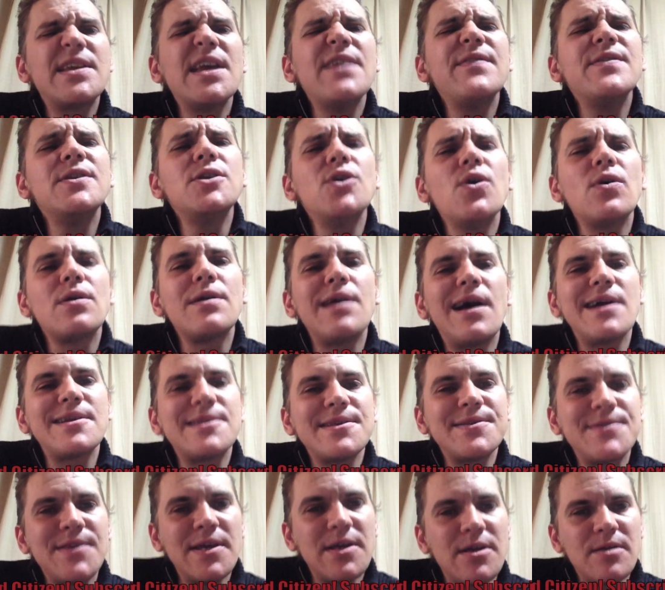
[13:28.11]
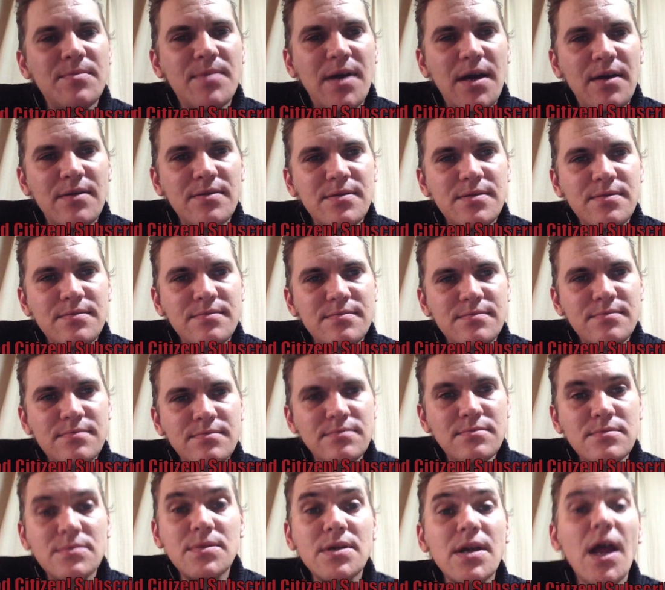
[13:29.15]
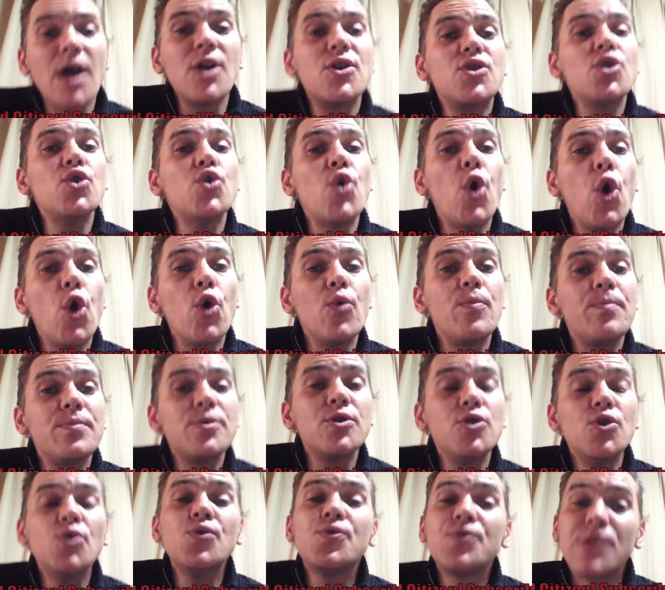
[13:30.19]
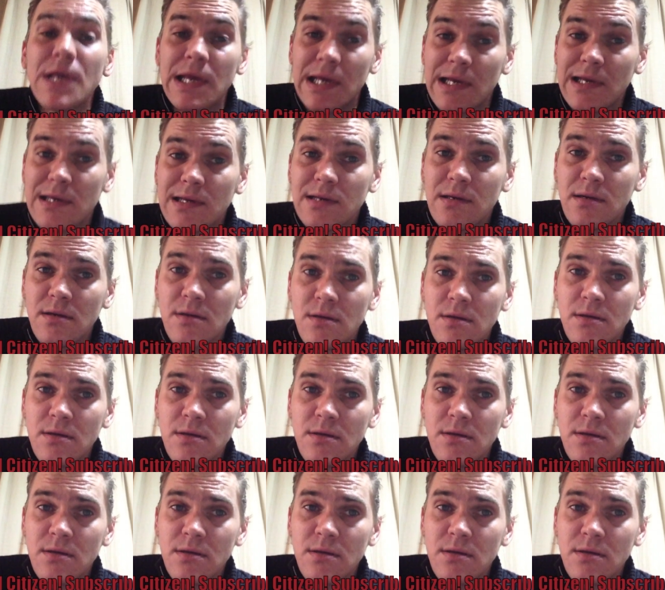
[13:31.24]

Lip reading: given you a lot to think about. And I do hope you think,